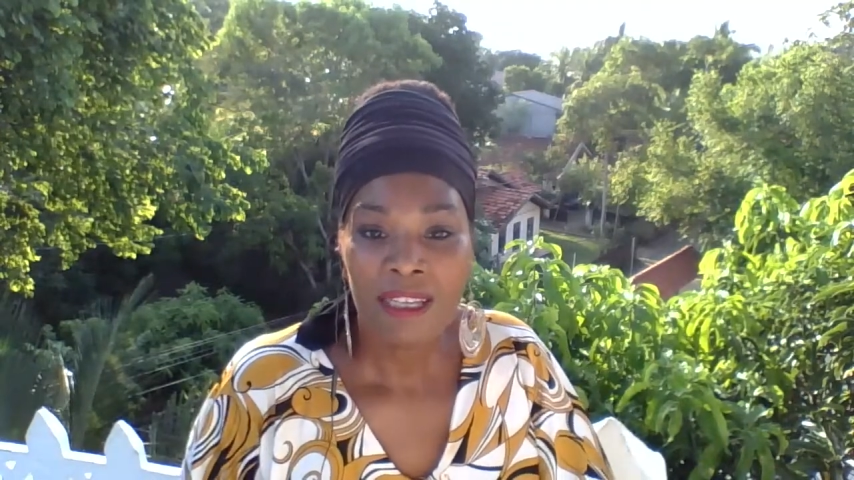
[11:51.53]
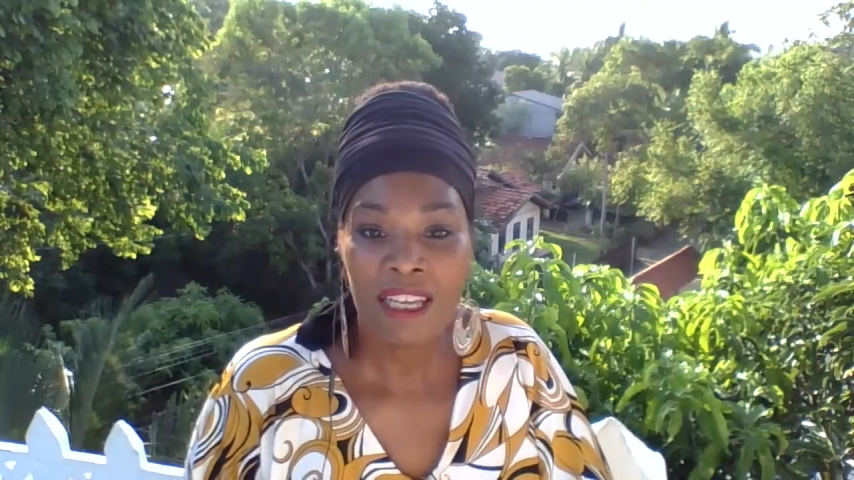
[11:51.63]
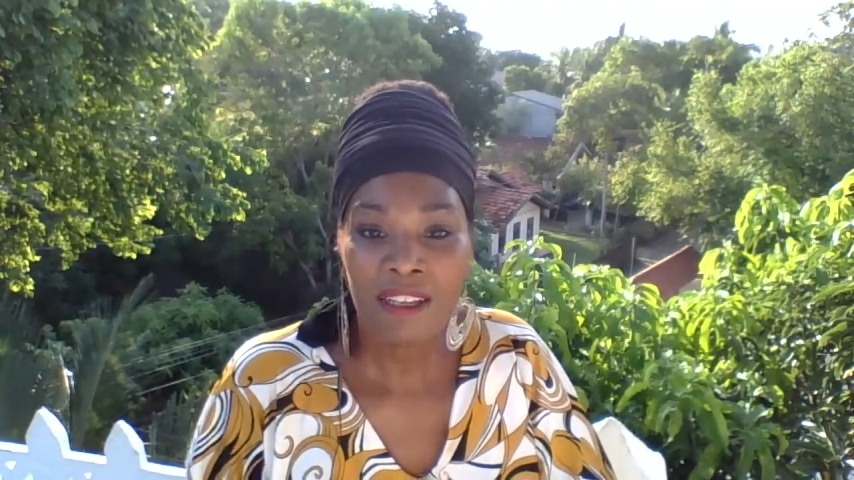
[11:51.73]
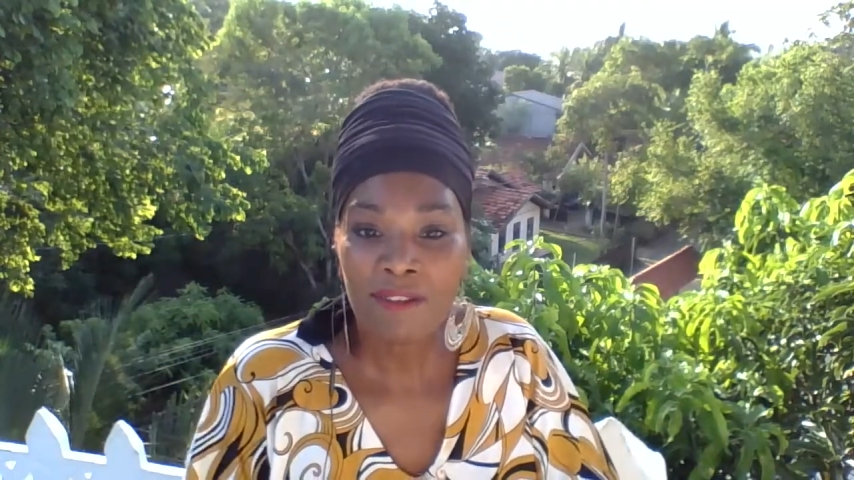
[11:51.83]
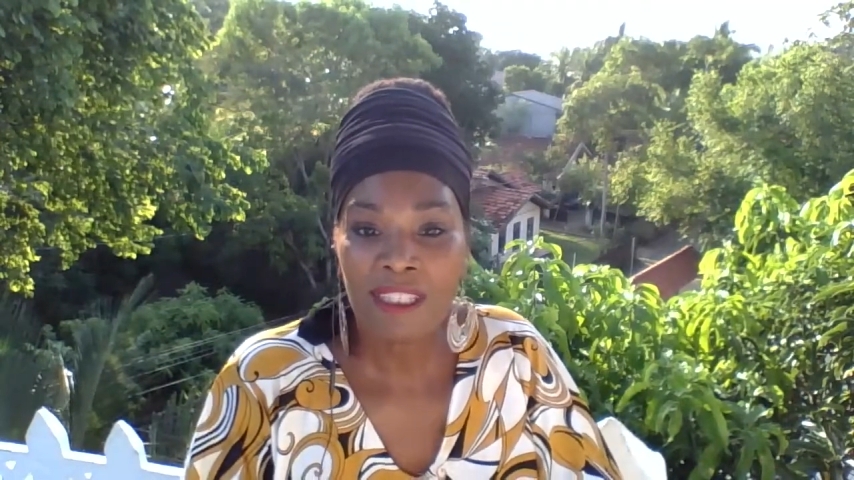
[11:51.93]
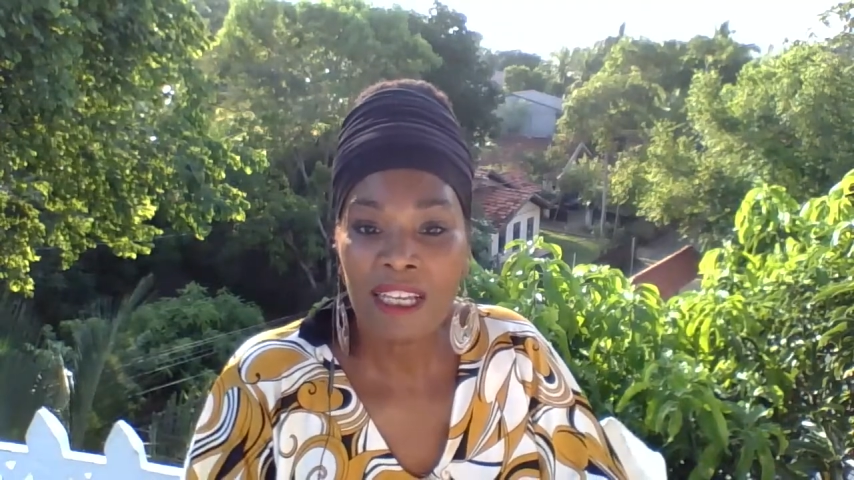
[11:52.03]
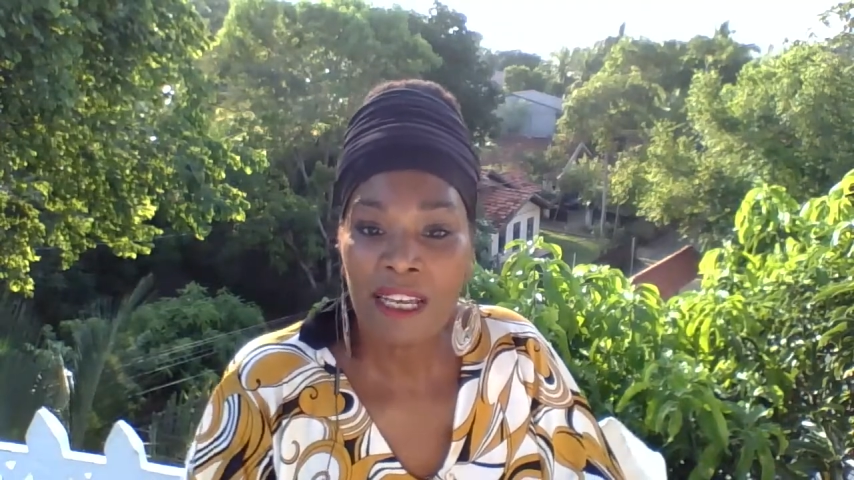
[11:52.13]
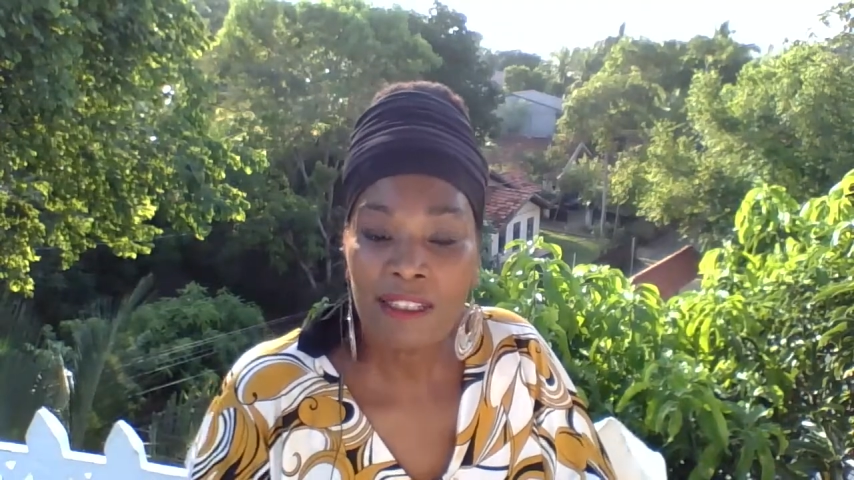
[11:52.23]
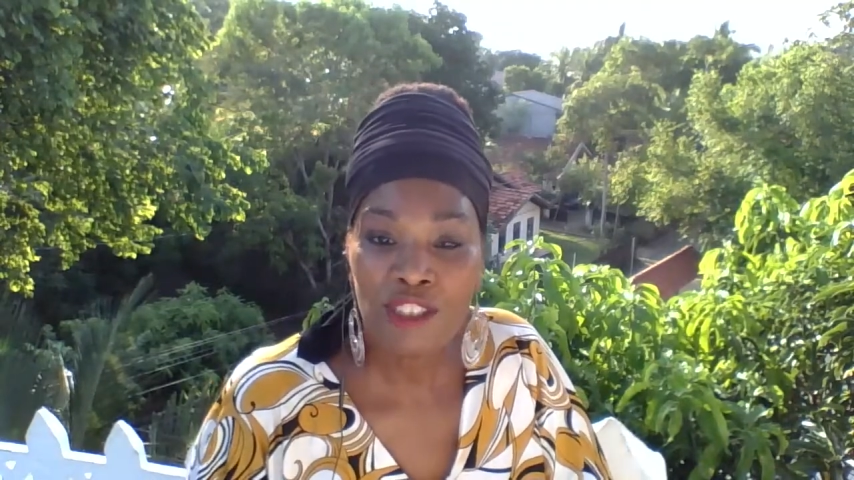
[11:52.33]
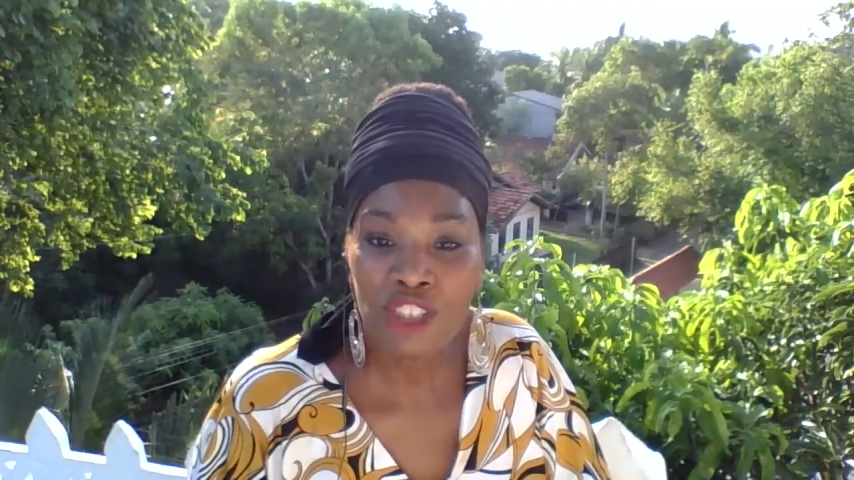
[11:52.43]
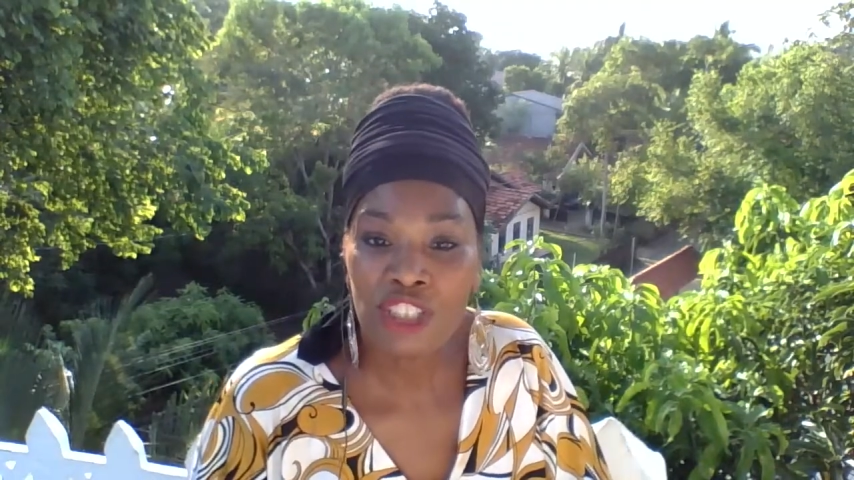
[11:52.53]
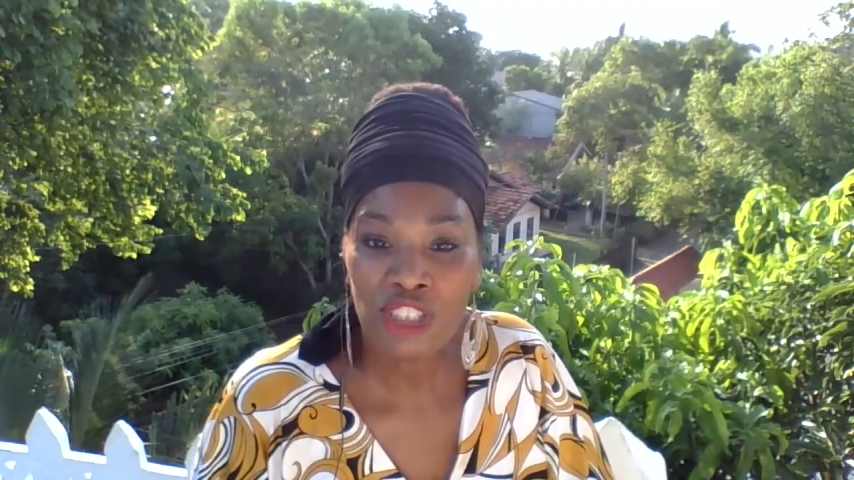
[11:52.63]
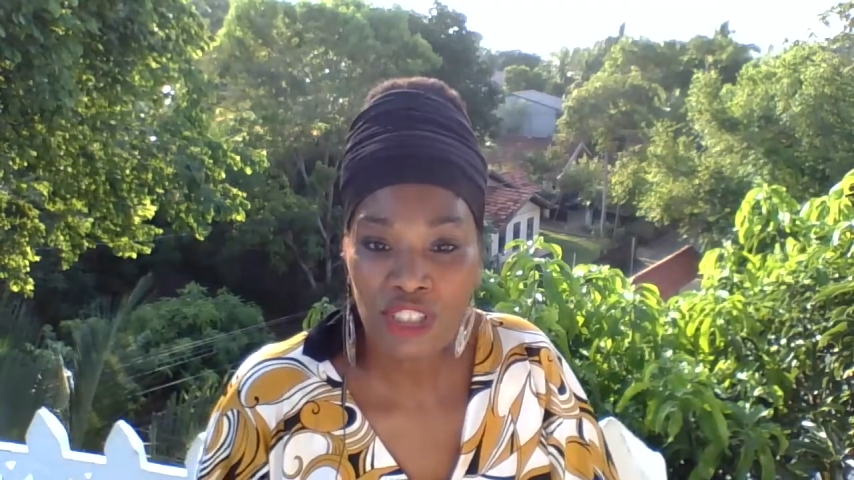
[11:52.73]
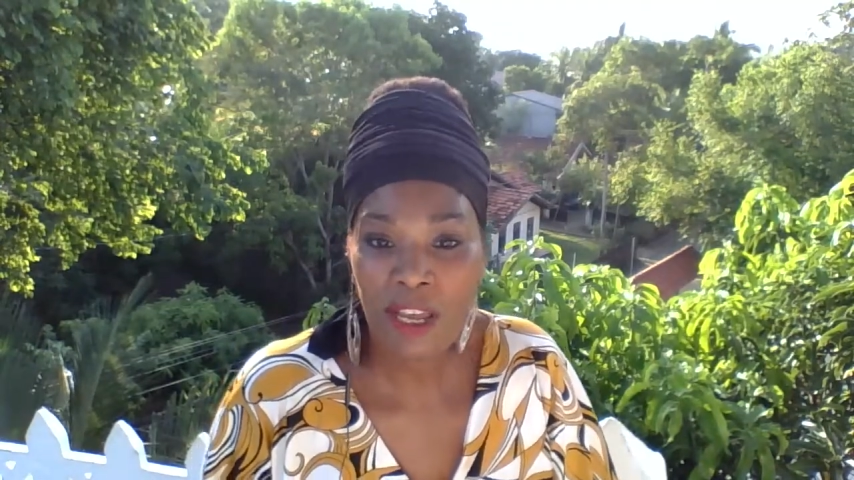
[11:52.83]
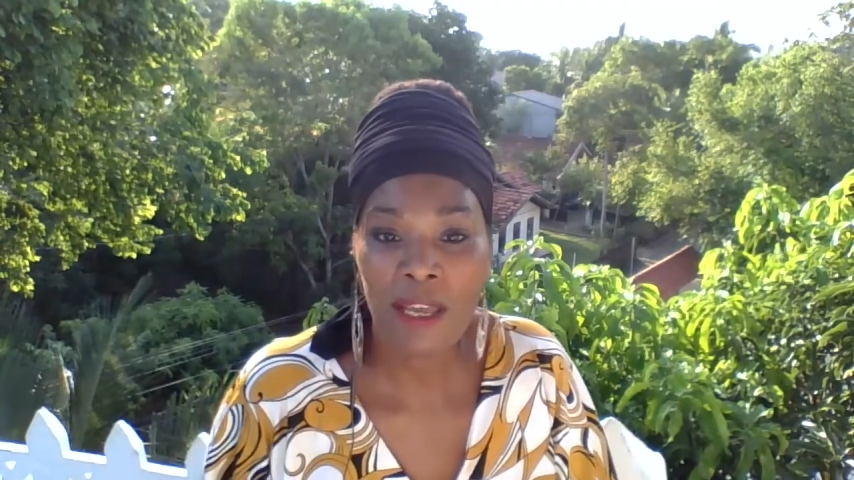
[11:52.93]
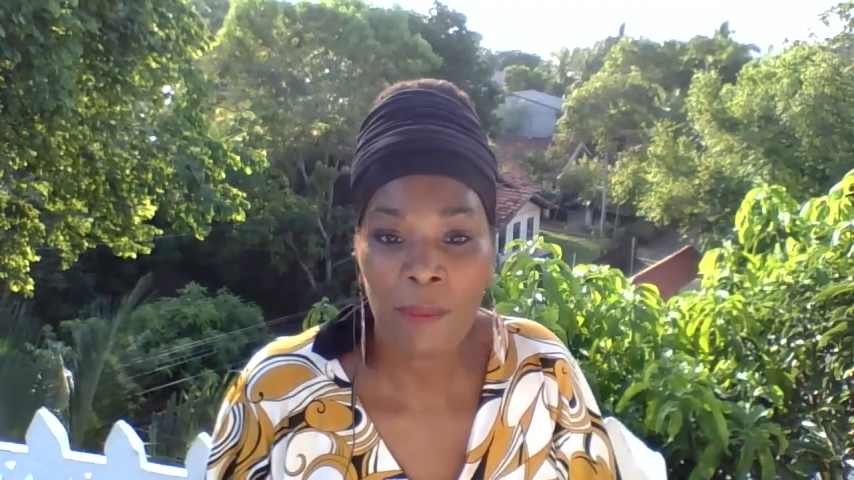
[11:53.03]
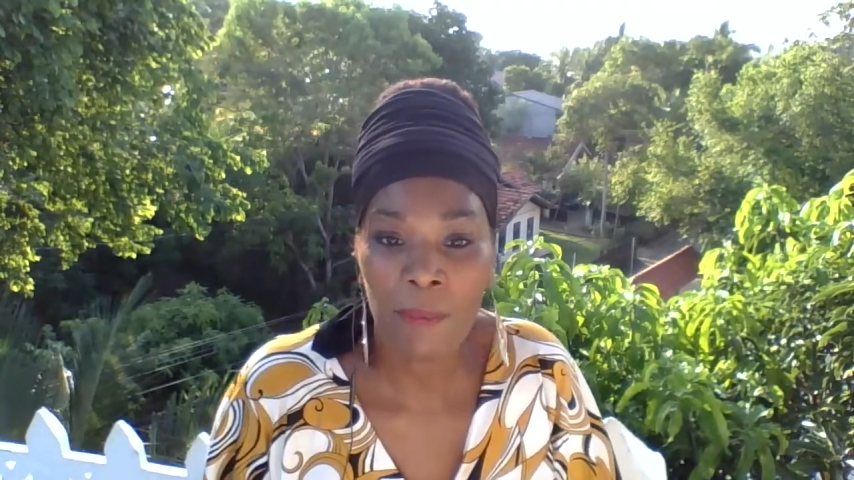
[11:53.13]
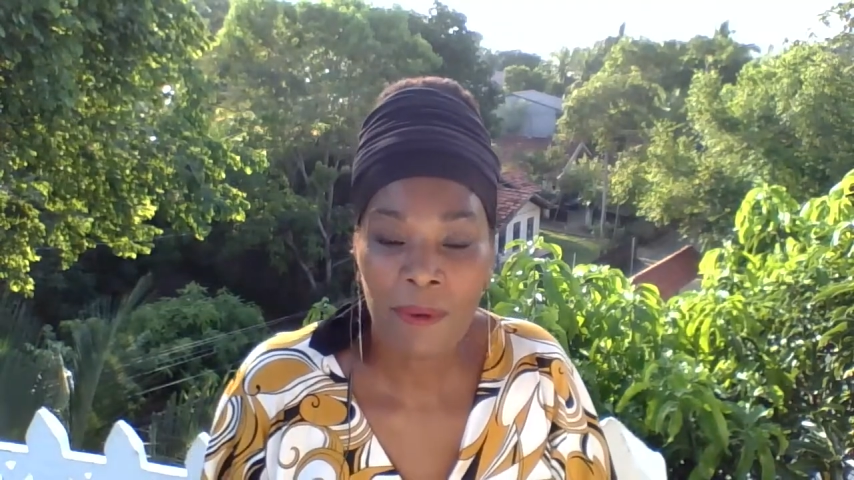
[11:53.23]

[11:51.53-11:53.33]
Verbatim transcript: gives the energy shape.